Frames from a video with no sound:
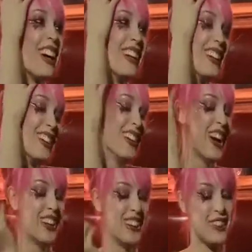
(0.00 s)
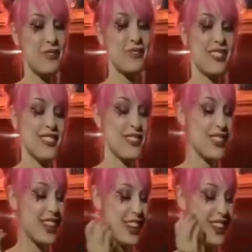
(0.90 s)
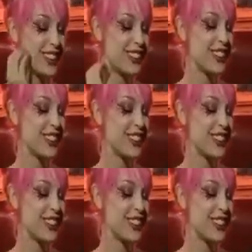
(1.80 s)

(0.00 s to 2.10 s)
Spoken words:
I didn't know you had it. I'm a freak out.